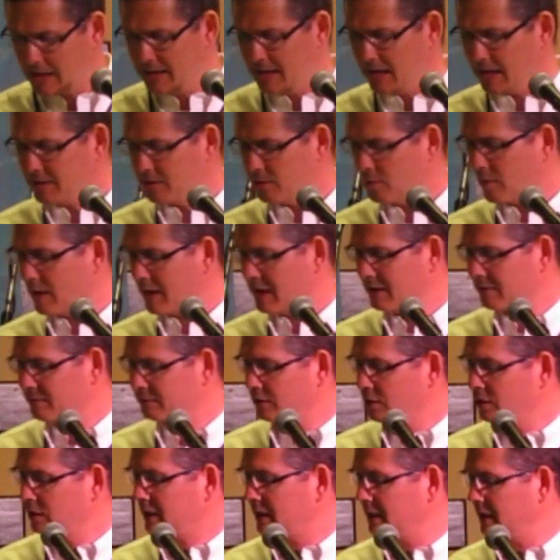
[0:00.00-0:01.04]
Another way
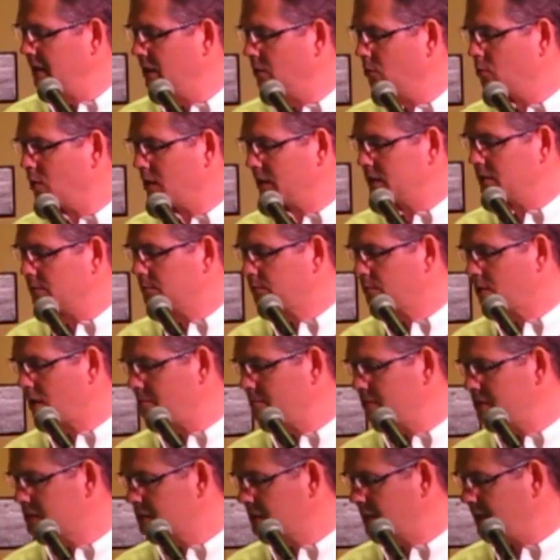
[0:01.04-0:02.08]
of looking at what the
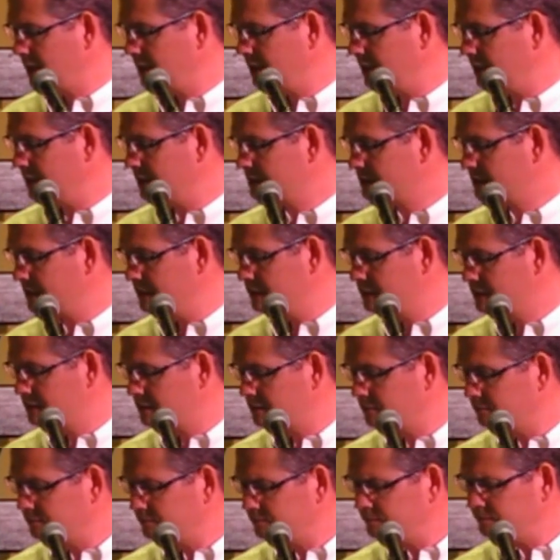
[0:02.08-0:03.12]
promised land
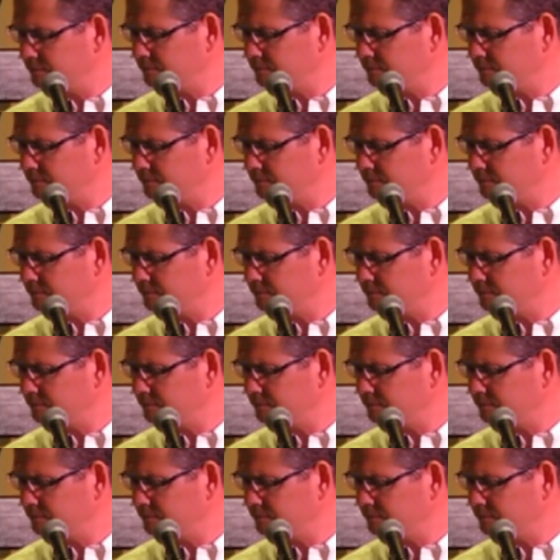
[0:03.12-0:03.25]
is